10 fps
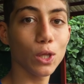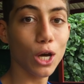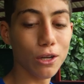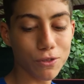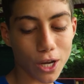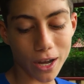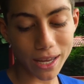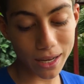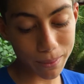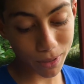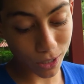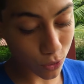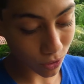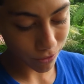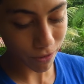a lot of talking, but
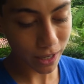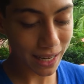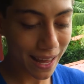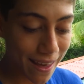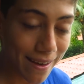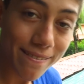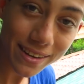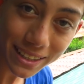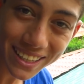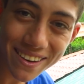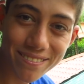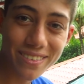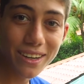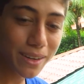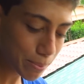it's really fun, feeling
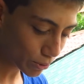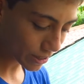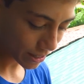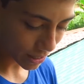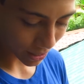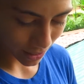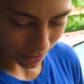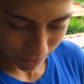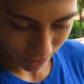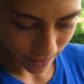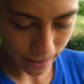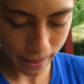very productive.